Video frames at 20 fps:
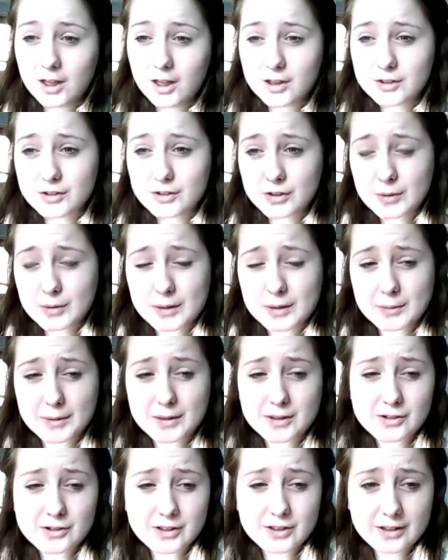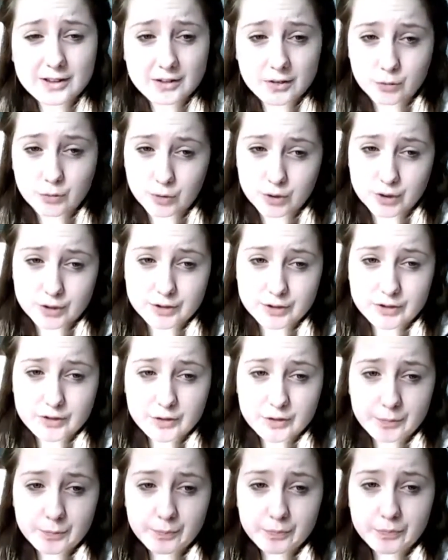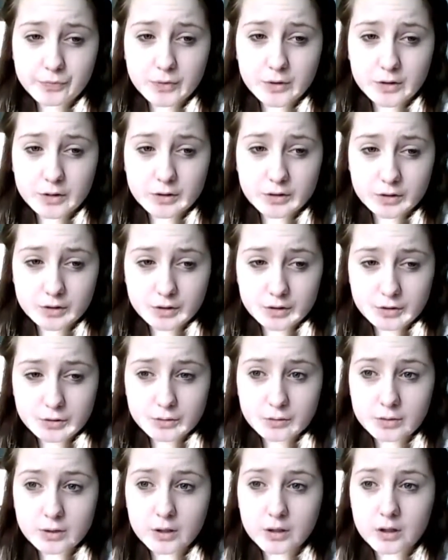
So anyway, there's a list of words to do.